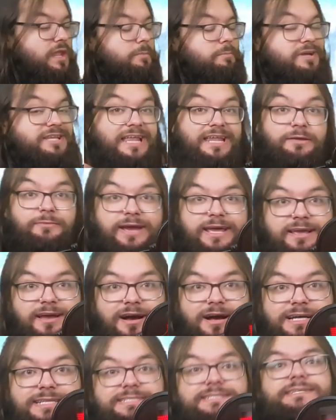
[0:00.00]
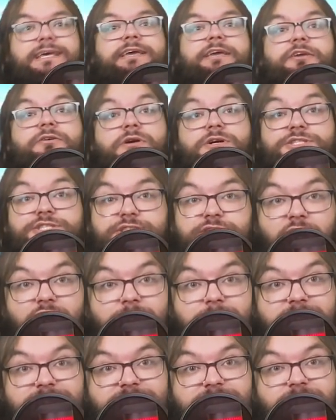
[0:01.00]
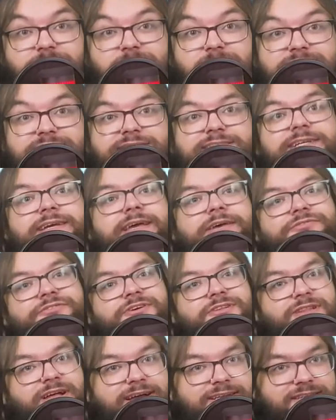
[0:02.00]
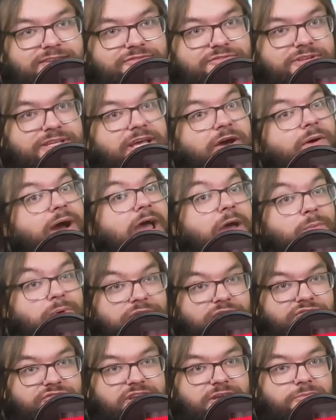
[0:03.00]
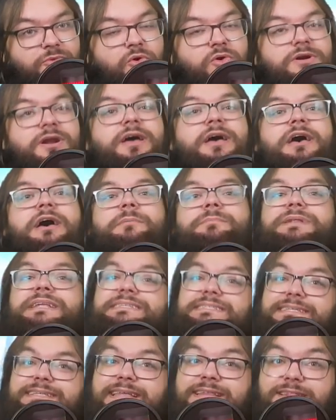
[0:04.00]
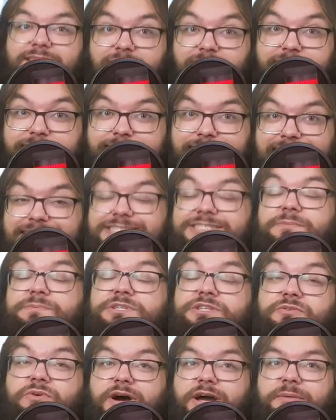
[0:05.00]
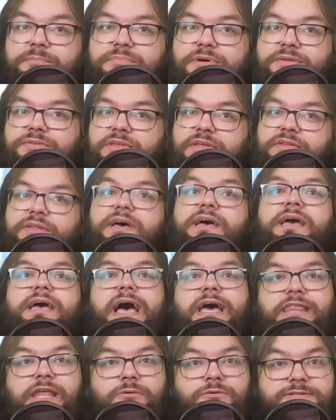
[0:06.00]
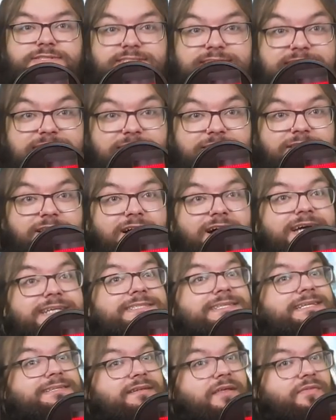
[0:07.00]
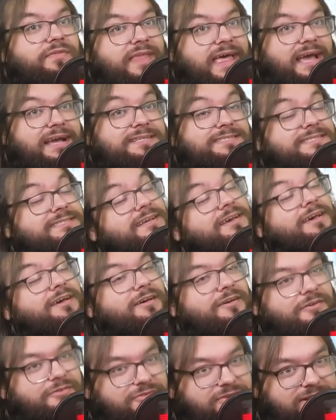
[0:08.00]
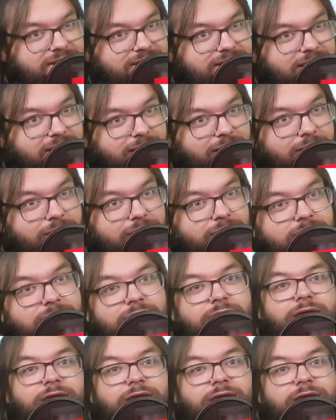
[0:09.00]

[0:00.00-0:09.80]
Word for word: But anyway guys, thank you all so much for watching. If you like this video and want to see more, please hit that like and subscribe button. And I will see you guys in the next video.